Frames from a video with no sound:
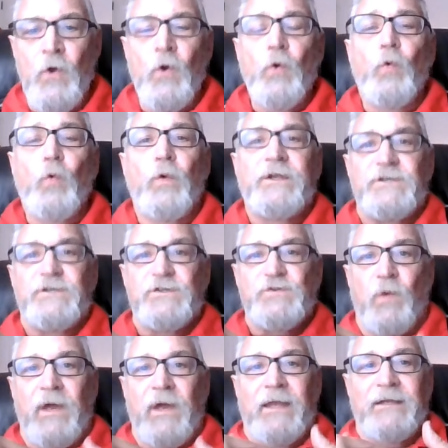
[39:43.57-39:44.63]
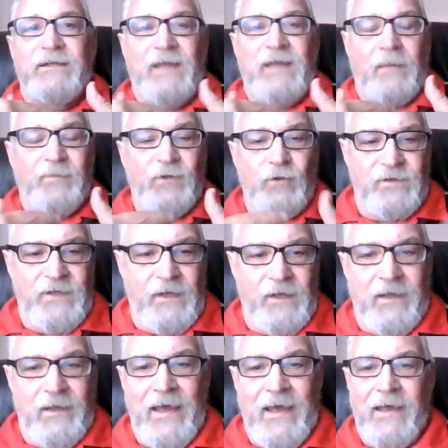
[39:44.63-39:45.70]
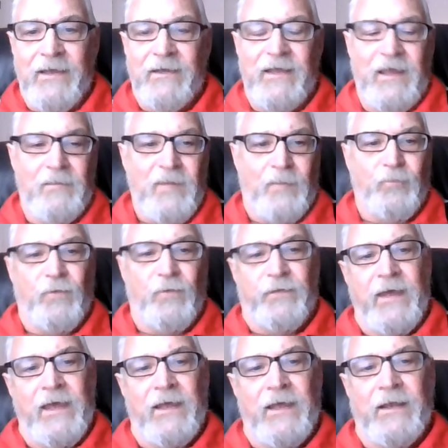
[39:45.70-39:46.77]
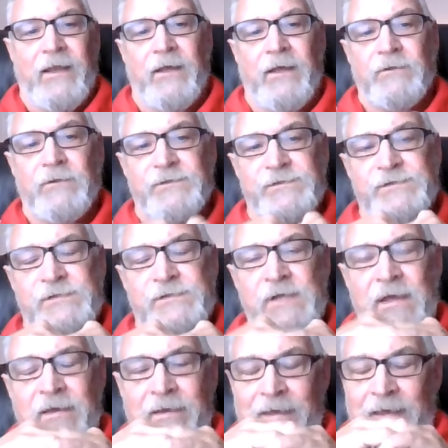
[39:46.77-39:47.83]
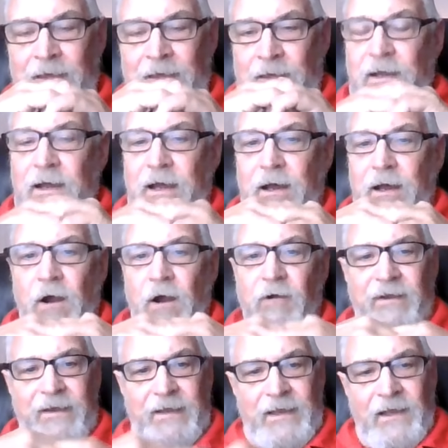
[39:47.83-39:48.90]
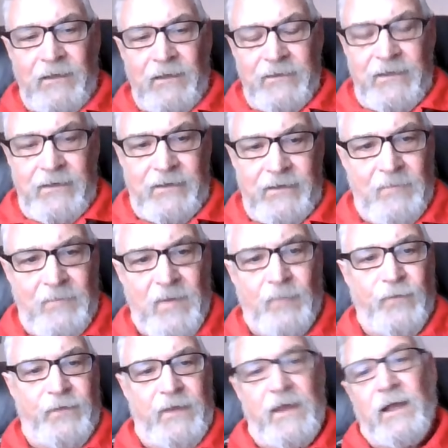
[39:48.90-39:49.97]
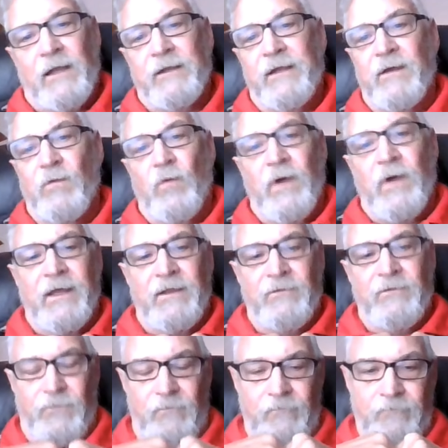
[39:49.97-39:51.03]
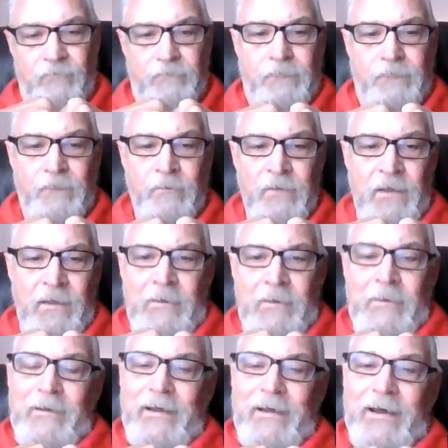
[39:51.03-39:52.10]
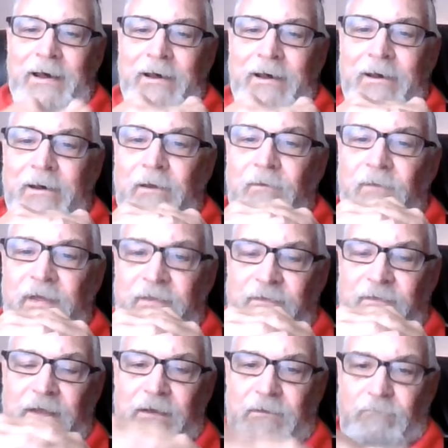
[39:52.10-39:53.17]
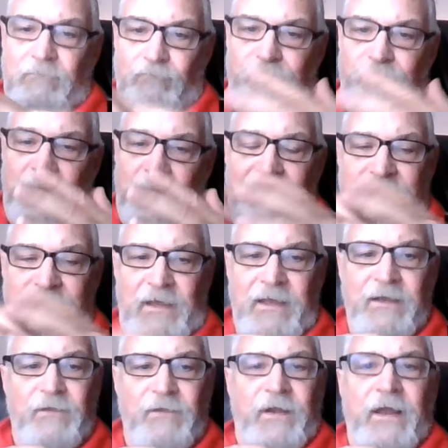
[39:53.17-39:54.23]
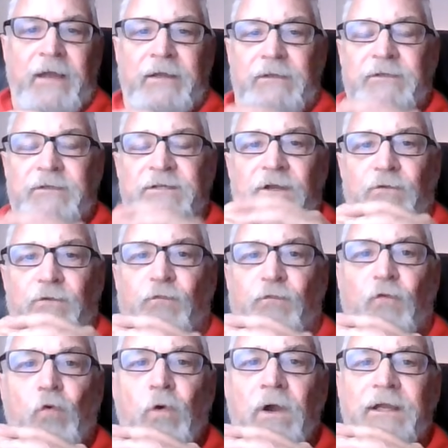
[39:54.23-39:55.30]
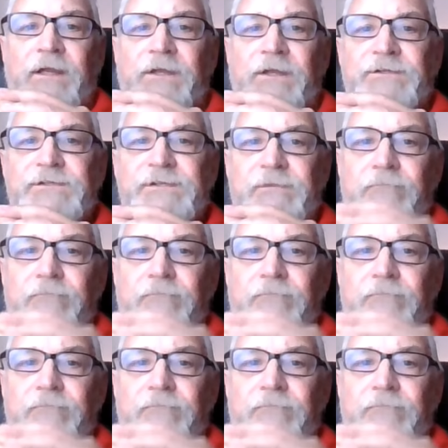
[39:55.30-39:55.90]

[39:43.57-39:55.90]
which is when W.D. Gann came up with Gann angles, R.N. Elliott came up with the Elliott wave, and then at the end of the 1940s,